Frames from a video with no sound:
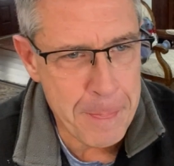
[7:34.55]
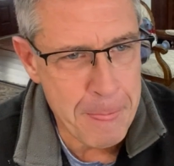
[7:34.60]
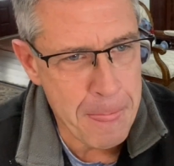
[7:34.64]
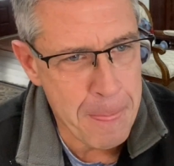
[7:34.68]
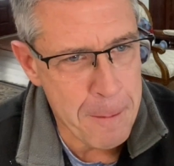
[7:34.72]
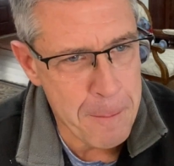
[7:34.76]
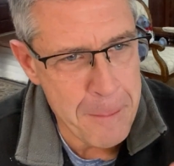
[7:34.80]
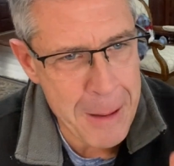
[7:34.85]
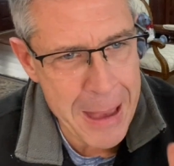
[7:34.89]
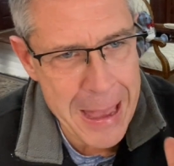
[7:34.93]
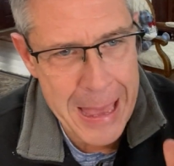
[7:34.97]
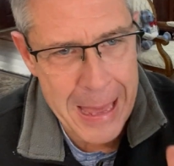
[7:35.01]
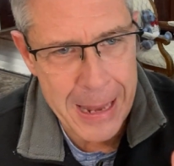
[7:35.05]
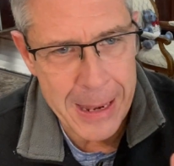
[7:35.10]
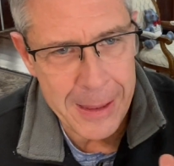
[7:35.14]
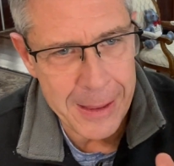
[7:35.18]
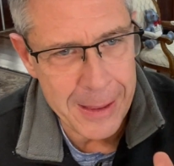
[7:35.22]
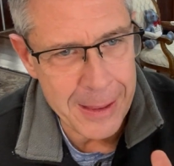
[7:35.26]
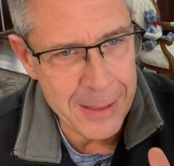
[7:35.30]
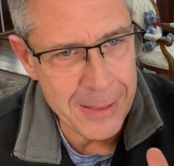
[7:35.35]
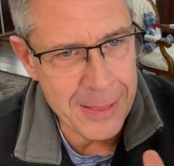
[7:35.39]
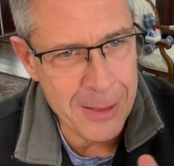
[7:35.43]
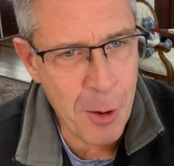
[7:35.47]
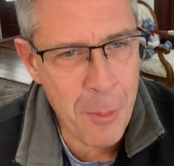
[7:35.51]

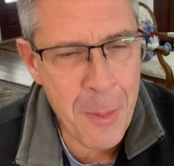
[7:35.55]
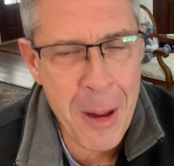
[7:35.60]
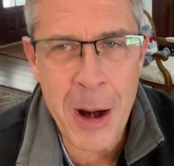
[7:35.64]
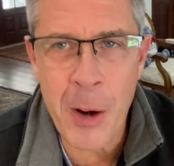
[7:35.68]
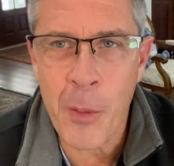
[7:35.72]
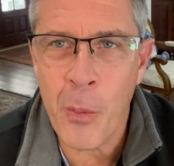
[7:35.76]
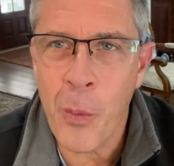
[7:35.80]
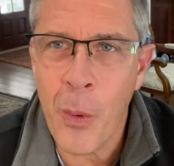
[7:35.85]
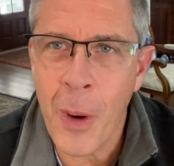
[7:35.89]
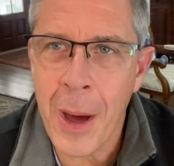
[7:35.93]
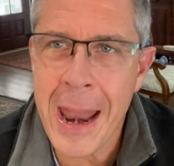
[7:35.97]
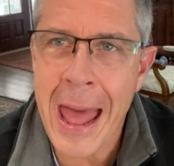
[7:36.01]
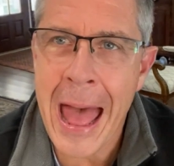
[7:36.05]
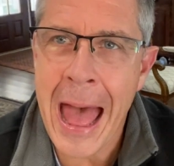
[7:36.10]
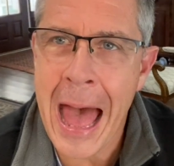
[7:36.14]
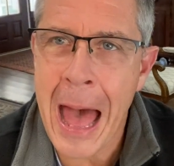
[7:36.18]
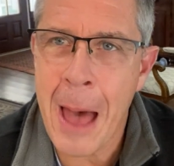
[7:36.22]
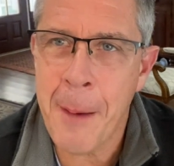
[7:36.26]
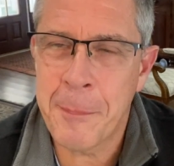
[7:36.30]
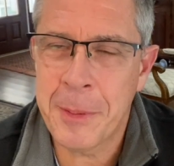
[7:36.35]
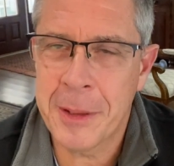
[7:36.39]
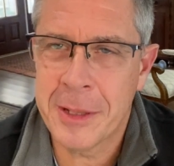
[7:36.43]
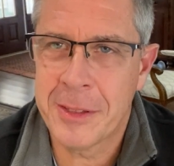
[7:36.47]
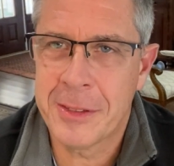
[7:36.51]
man, no matter what
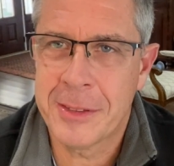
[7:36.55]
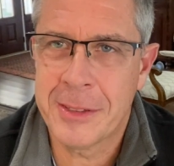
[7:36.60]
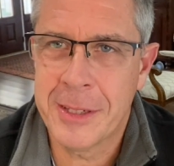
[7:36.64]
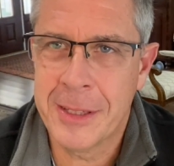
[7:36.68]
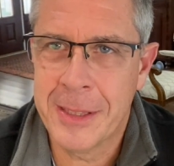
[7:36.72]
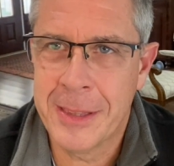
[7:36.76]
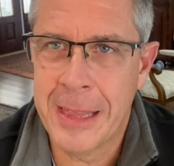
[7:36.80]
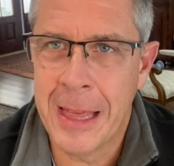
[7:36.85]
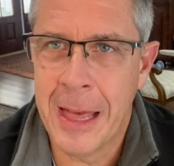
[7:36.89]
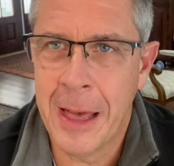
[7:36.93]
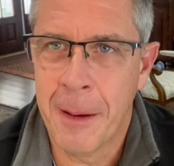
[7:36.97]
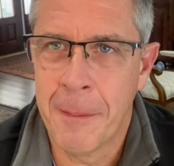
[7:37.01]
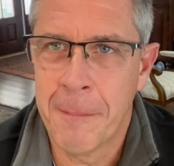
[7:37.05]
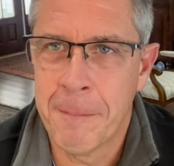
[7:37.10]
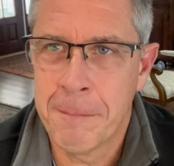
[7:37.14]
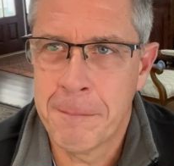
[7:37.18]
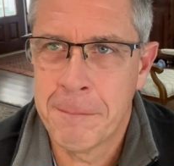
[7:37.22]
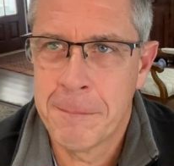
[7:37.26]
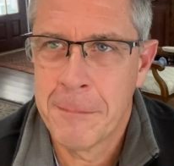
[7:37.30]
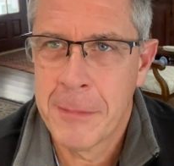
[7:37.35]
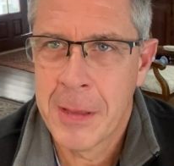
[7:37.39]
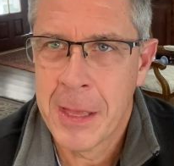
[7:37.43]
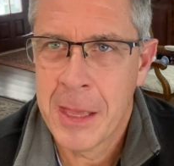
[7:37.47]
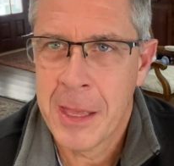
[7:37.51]
happens to them,
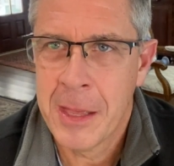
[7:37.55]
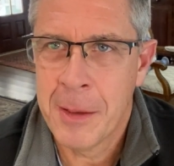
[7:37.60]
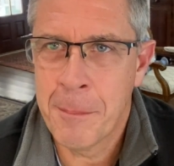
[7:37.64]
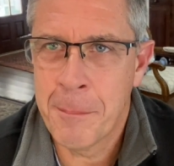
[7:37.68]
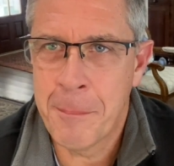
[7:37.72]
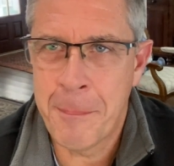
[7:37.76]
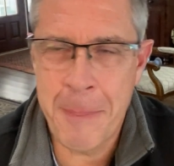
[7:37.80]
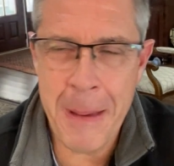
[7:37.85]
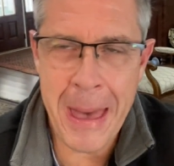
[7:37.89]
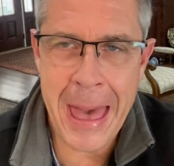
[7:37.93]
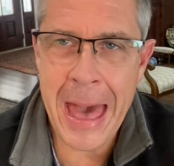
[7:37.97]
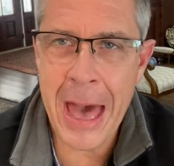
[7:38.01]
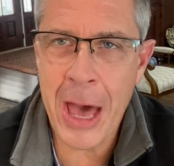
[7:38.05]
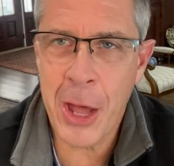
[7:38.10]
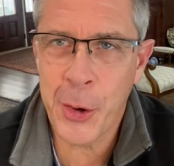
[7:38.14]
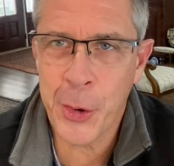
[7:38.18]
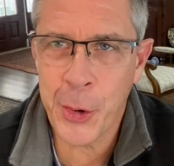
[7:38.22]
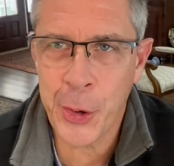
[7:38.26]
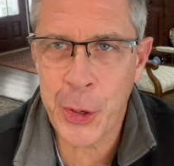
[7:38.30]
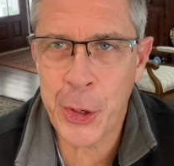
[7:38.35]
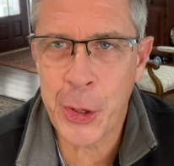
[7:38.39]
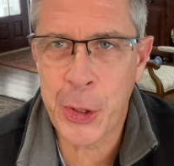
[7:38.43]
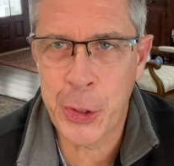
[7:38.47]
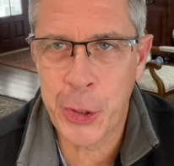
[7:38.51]
bad
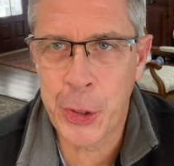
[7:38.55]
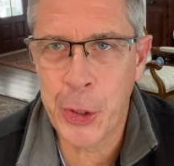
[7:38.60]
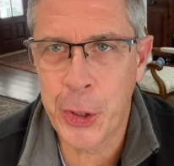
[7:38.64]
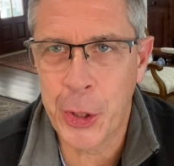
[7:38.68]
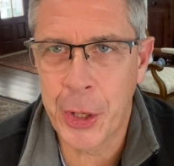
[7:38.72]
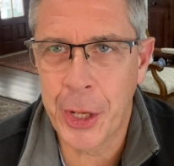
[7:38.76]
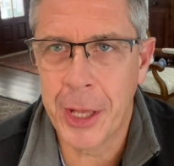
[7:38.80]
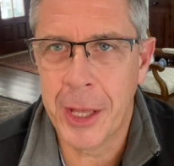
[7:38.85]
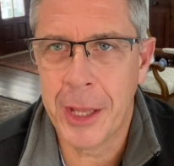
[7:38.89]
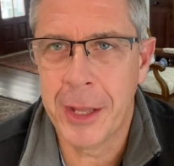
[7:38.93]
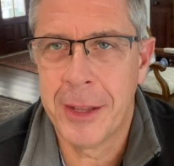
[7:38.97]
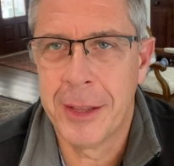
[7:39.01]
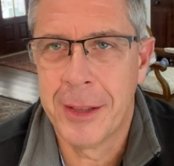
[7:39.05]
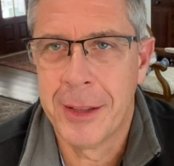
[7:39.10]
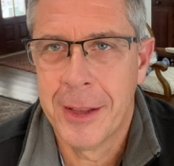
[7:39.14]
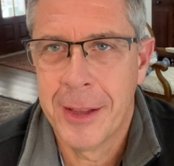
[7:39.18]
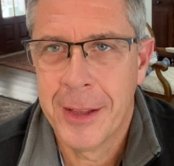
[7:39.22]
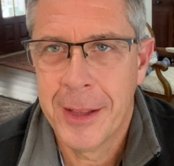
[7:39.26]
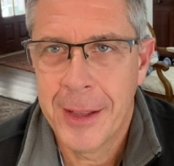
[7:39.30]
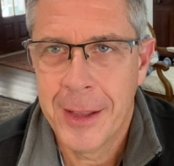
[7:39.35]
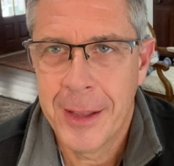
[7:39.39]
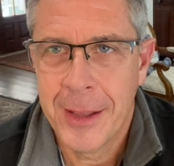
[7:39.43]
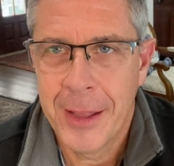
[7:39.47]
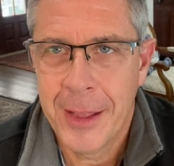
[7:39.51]
or good,
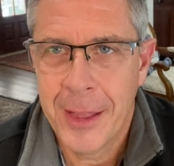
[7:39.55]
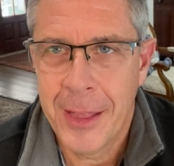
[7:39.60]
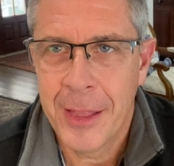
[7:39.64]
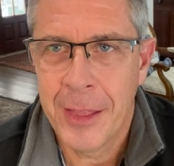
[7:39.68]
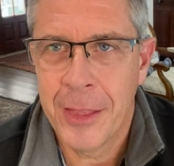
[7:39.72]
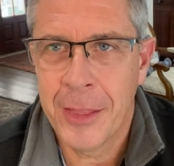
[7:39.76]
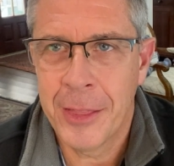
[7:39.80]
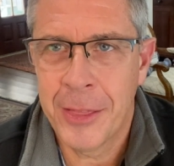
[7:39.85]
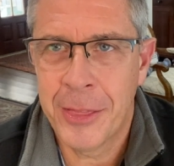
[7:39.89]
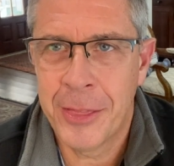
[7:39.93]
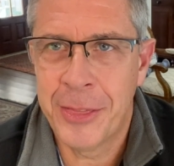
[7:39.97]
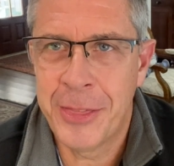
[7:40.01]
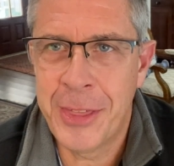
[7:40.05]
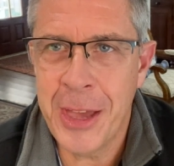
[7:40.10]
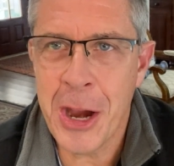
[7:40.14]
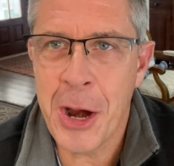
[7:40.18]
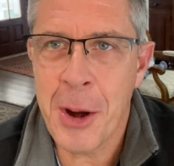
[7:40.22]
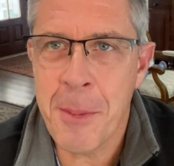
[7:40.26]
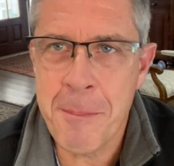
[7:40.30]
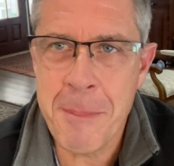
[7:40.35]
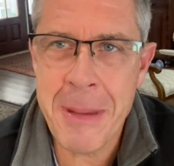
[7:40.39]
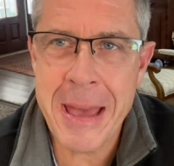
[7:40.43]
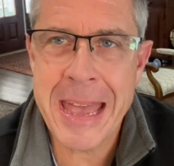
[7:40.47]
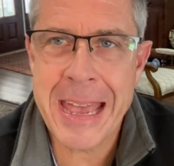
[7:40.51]

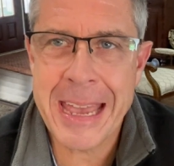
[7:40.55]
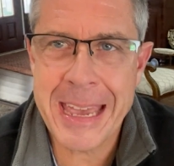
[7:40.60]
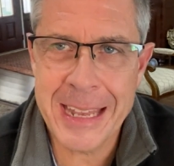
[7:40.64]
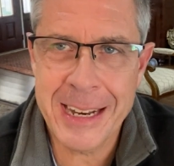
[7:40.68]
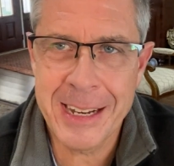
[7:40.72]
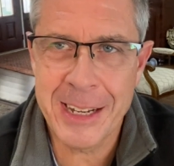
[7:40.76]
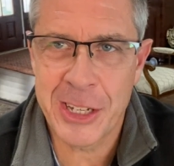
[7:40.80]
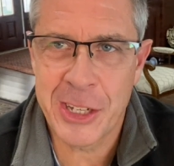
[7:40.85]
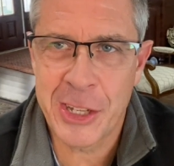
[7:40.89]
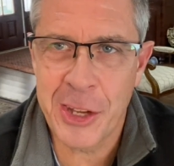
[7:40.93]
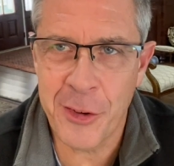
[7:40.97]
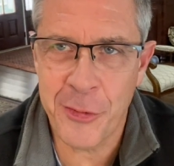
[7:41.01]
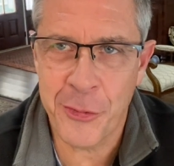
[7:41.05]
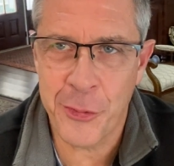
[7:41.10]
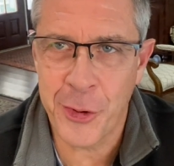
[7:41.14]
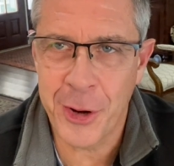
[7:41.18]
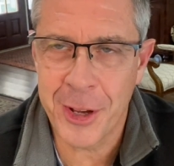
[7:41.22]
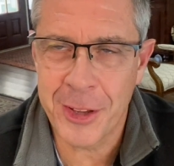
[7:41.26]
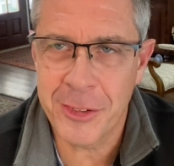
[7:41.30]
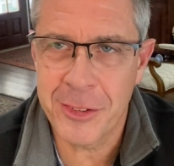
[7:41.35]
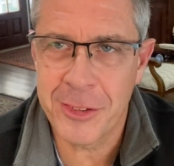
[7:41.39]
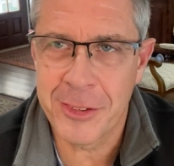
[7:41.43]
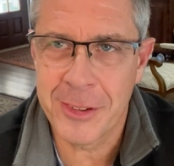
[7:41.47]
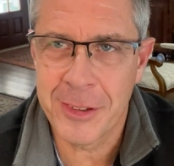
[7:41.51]
they're making a
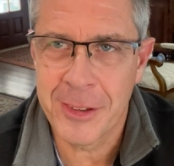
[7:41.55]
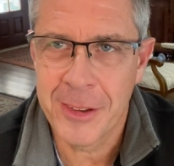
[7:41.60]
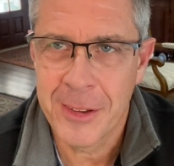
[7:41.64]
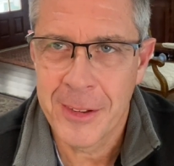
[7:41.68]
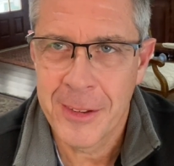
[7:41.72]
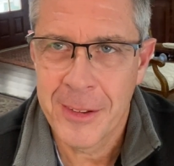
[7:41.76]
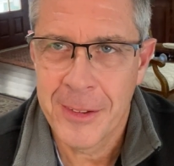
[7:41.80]
difference.